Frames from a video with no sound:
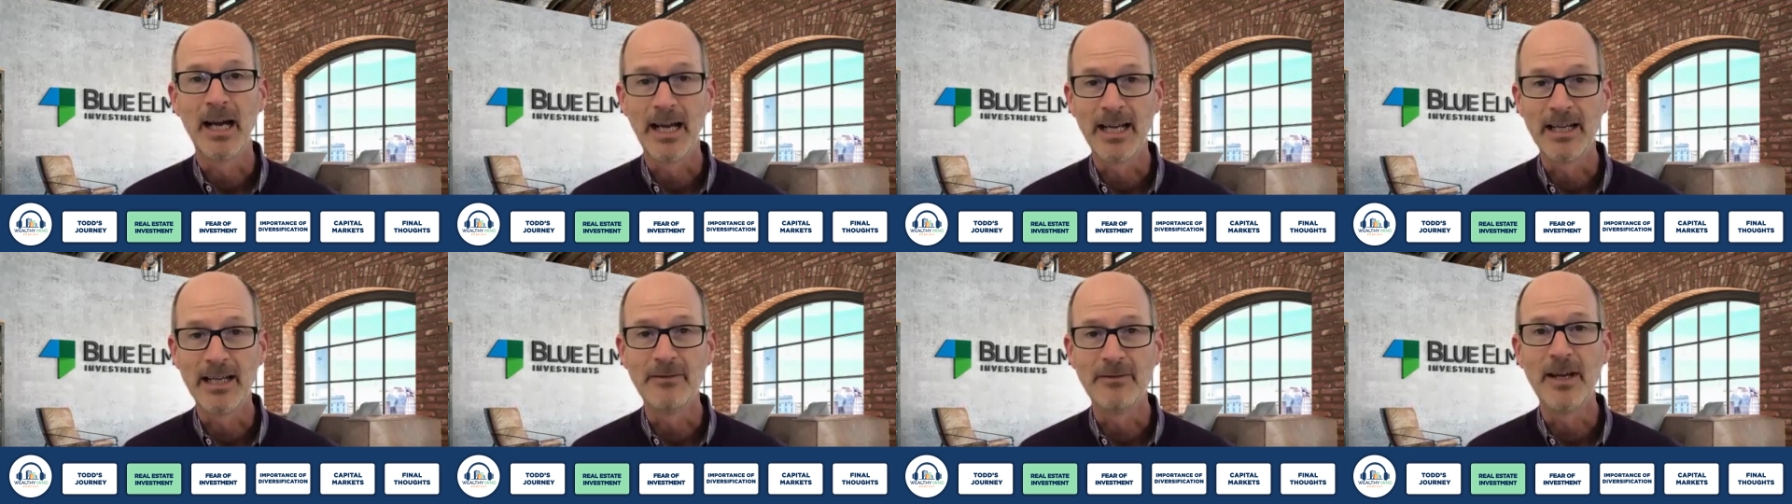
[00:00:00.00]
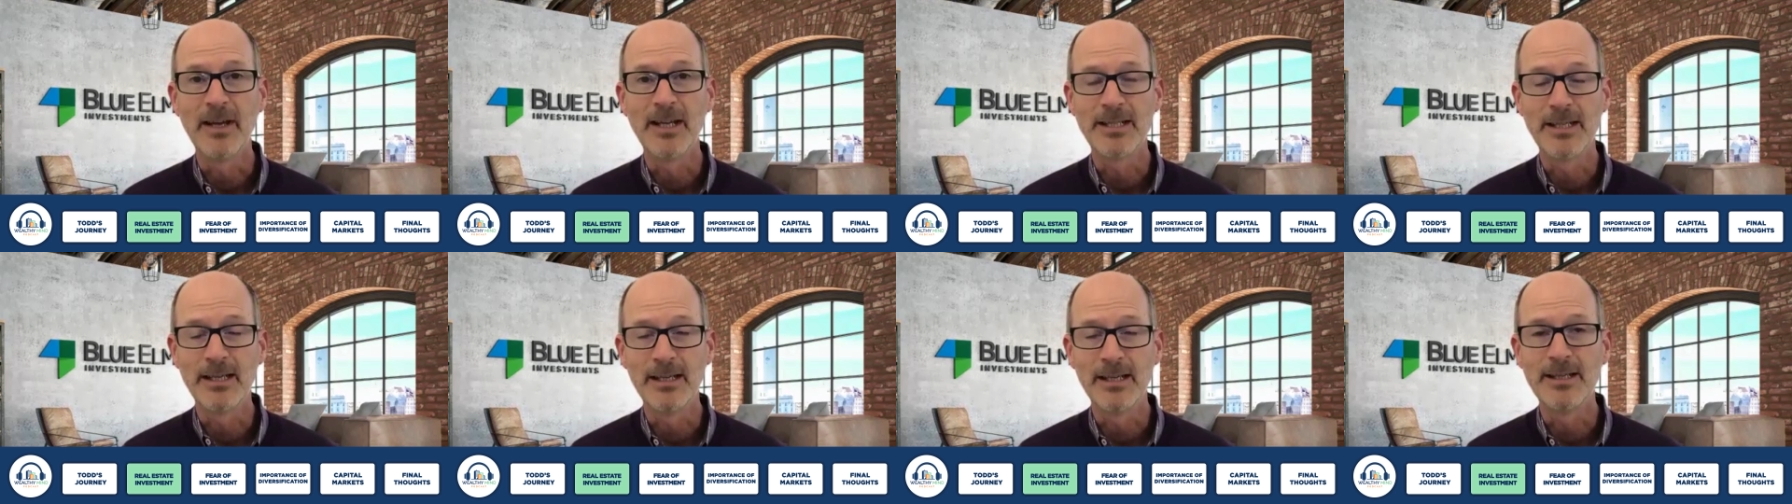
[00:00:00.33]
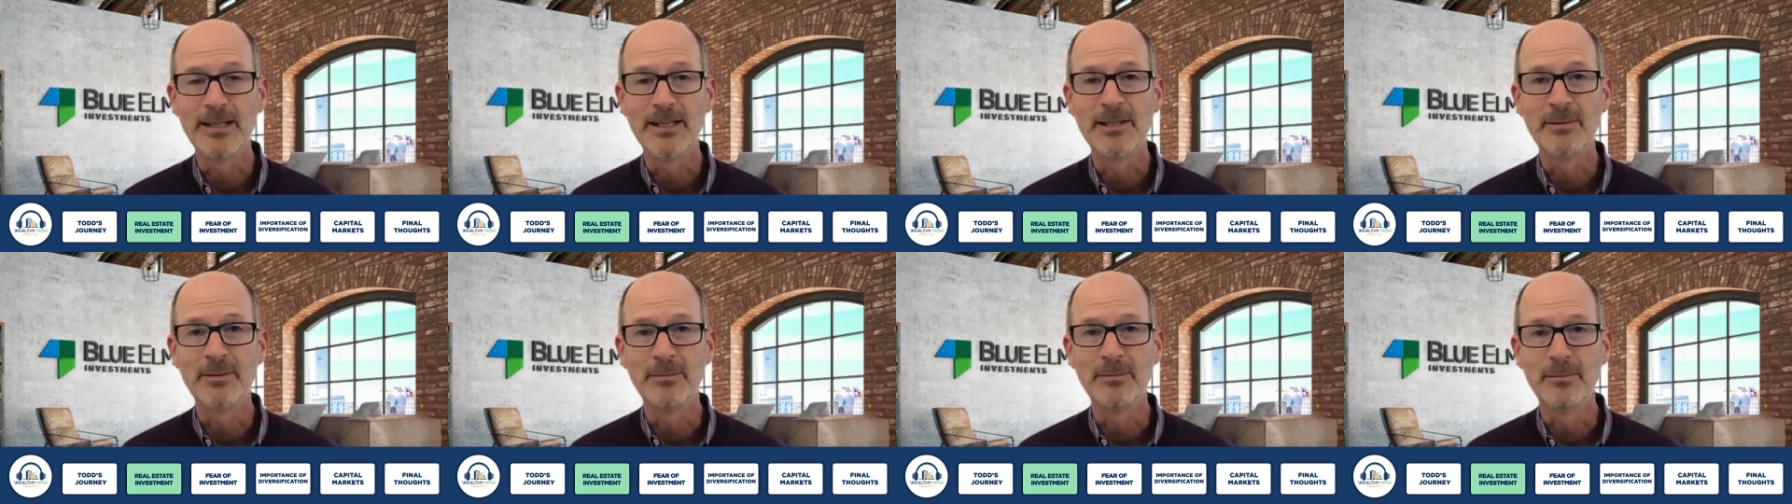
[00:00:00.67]
I invested
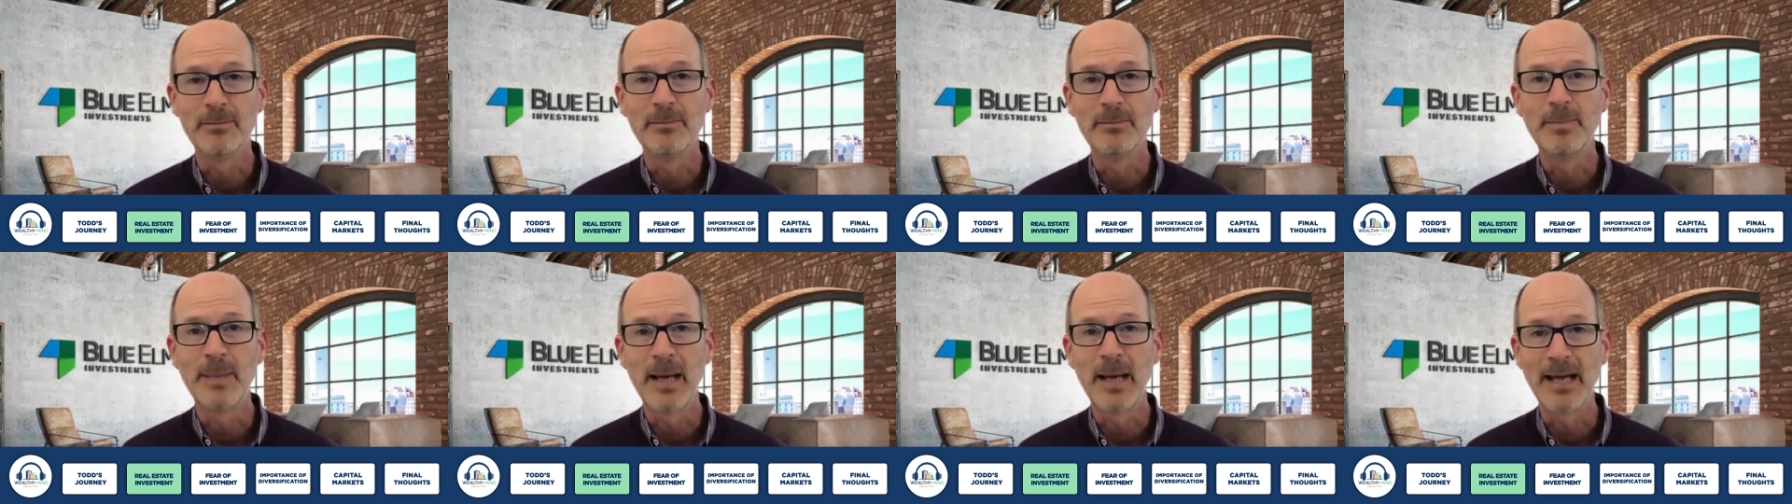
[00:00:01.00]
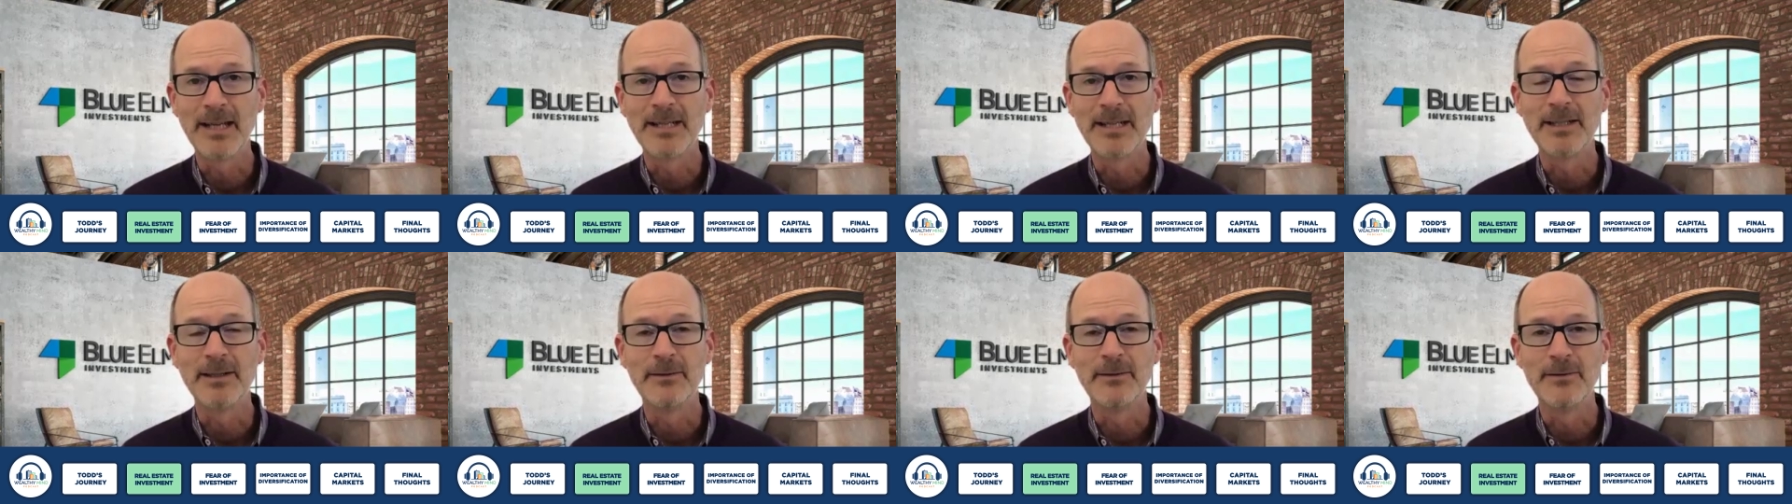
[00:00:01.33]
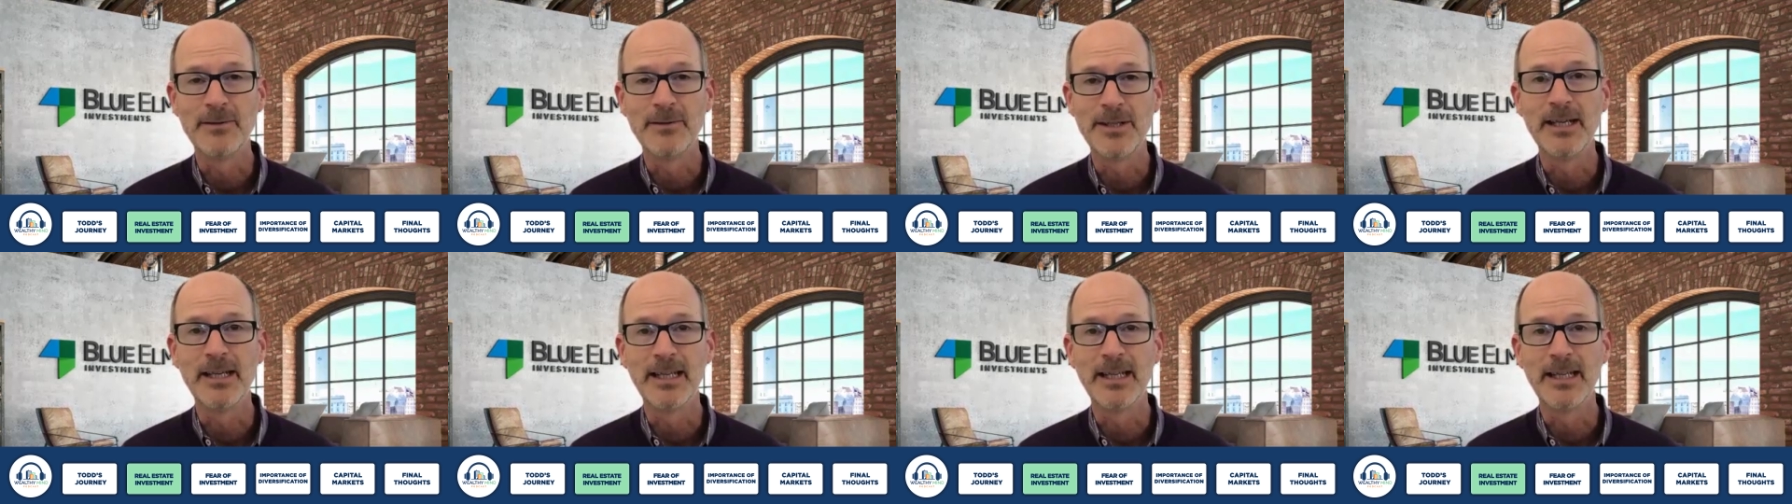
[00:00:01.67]
in some
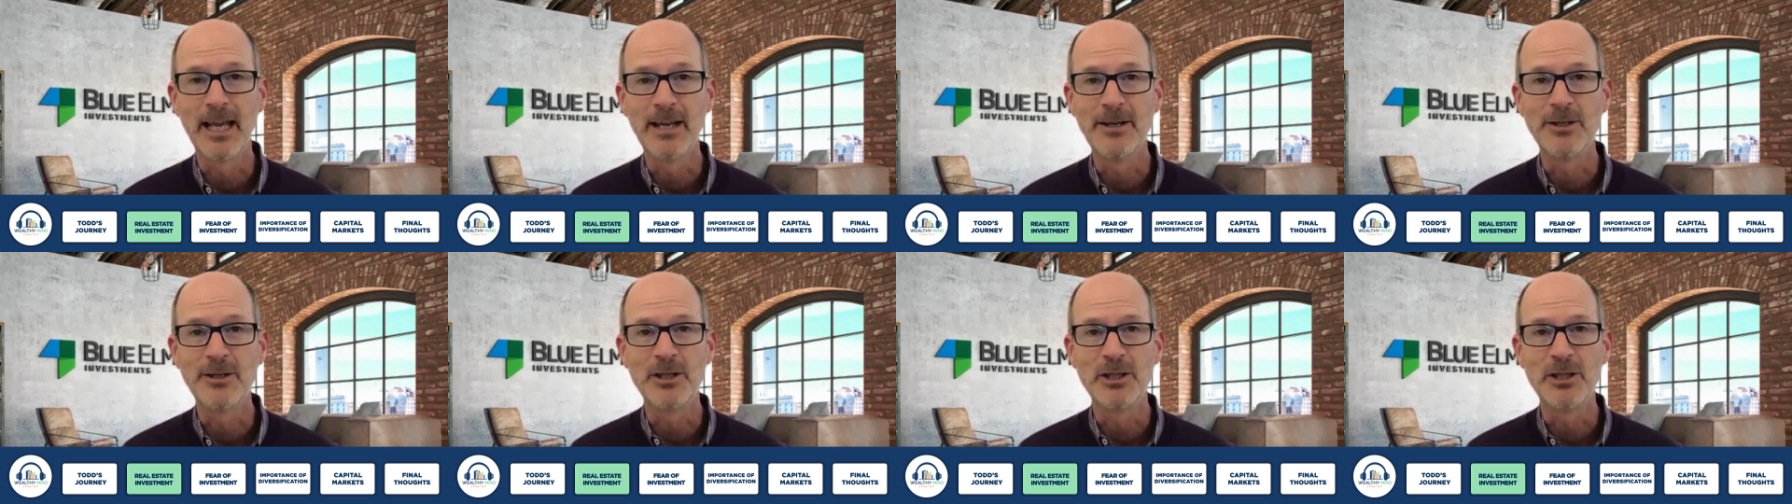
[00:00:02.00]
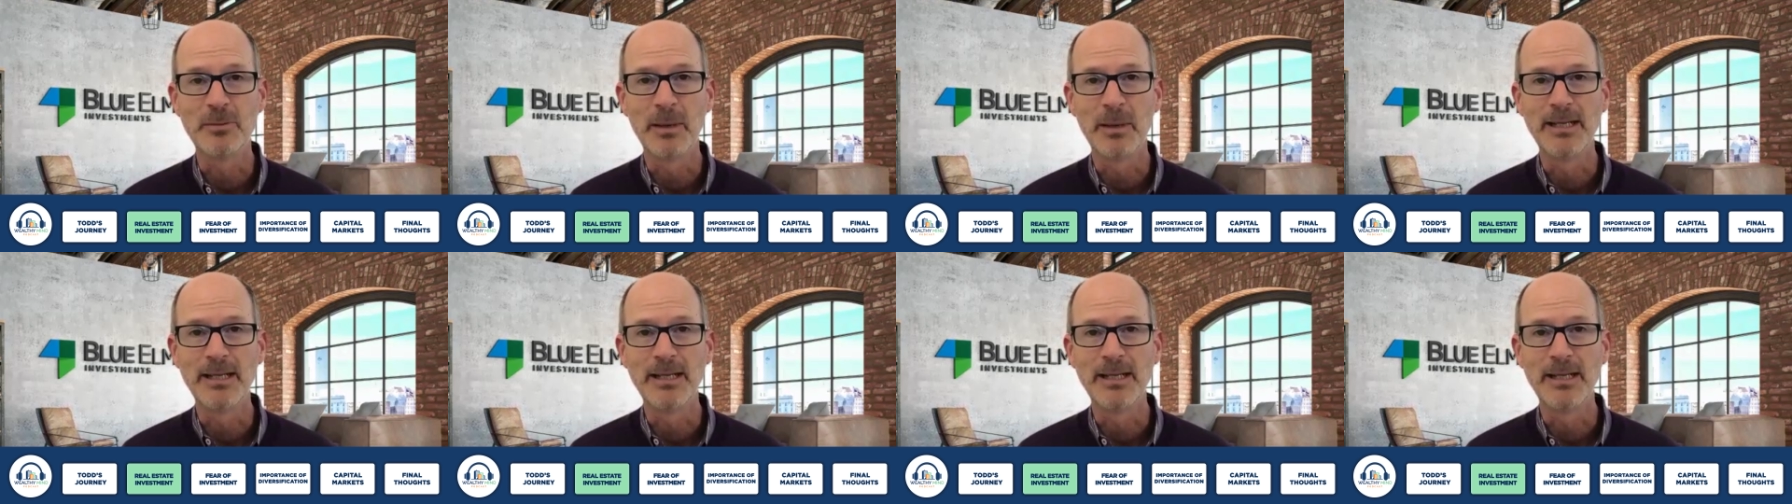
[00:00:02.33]
passive syndications